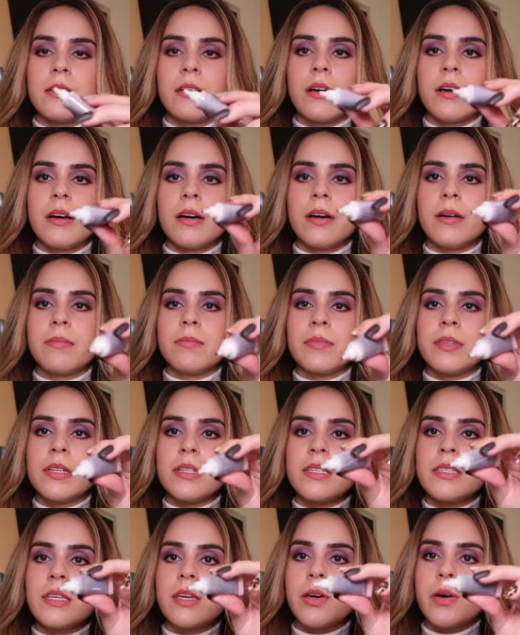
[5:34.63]
This
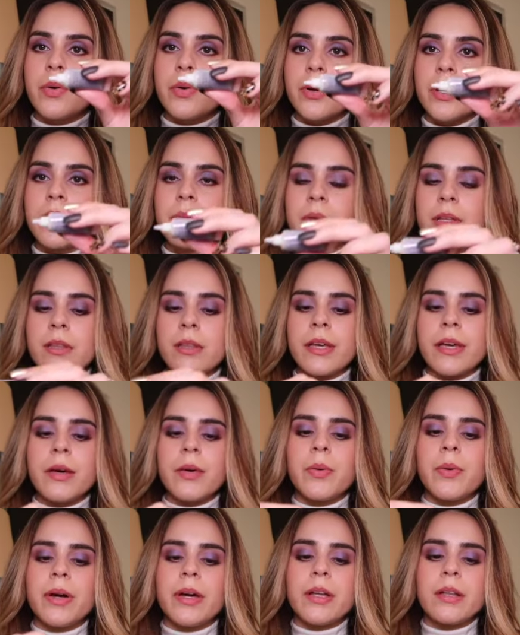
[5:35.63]
is in cream, in
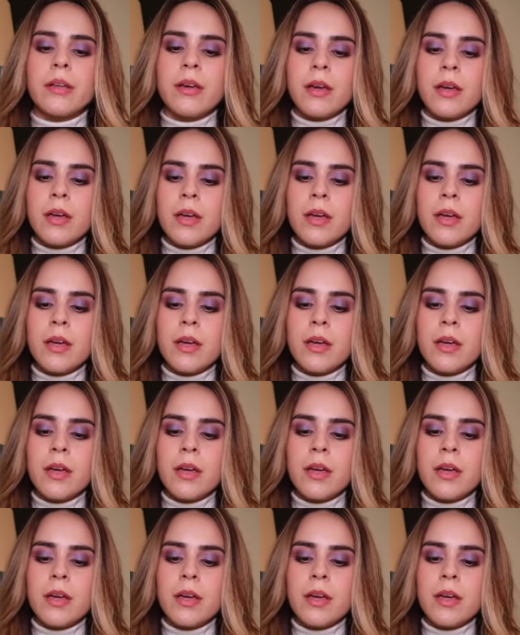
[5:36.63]
liquid.